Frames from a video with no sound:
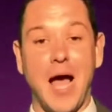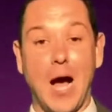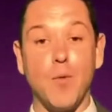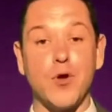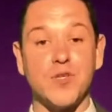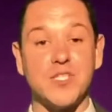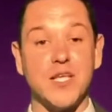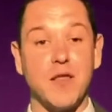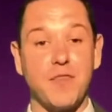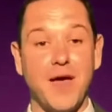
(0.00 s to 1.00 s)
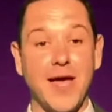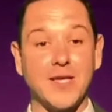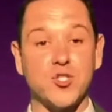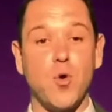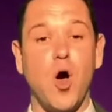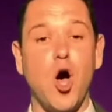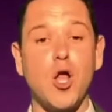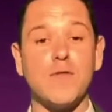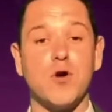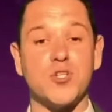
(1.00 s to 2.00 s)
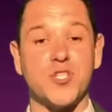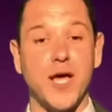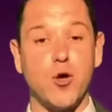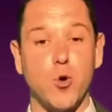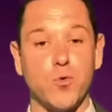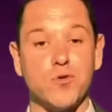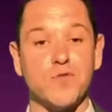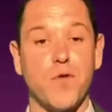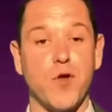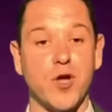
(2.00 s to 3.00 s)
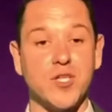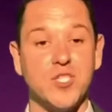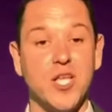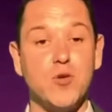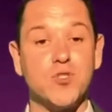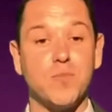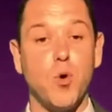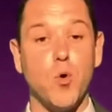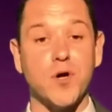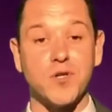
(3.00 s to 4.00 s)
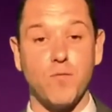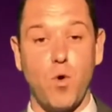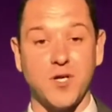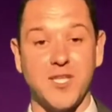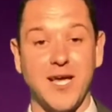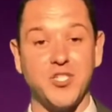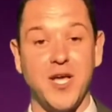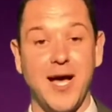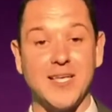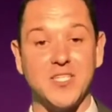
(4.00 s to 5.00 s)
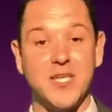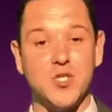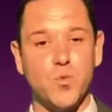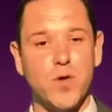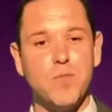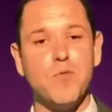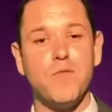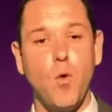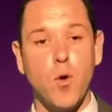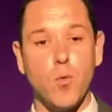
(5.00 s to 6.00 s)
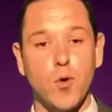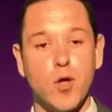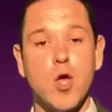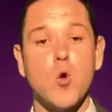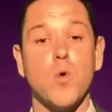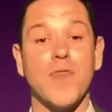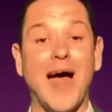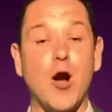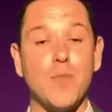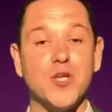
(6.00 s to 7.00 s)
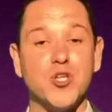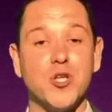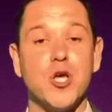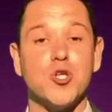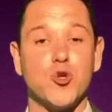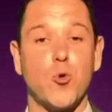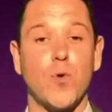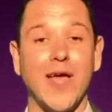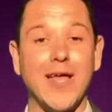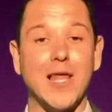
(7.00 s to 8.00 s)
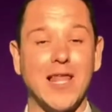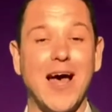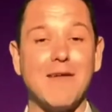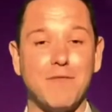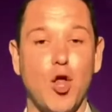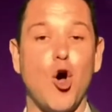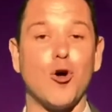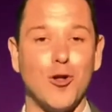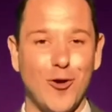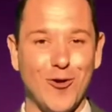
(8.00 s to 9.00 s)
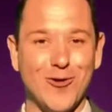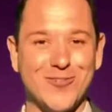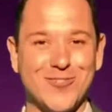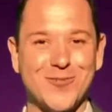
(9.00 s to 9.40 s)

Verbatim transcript: I want to extend a thanks to all of our stakeholders for their continued support of Waxahachie ISD as we move forward with our mission to create lifelong learners.